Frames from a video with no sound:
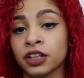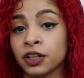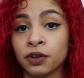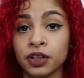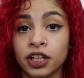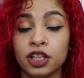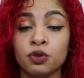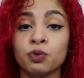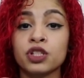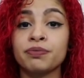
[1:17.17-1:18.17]
Literally,
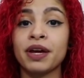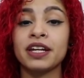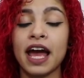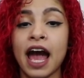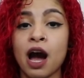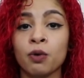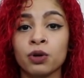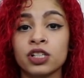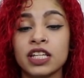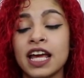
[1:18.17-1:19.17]
you will spend
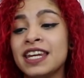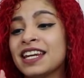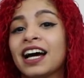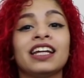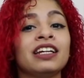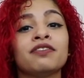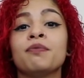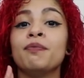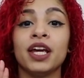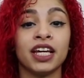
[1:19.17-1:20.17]
hours and not
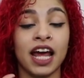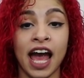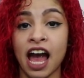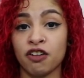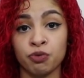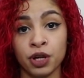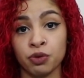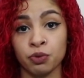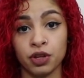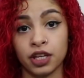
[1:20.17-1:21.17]
even make it halfway
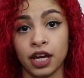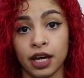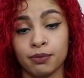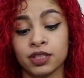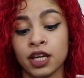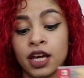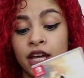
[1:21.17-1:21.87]
through the games.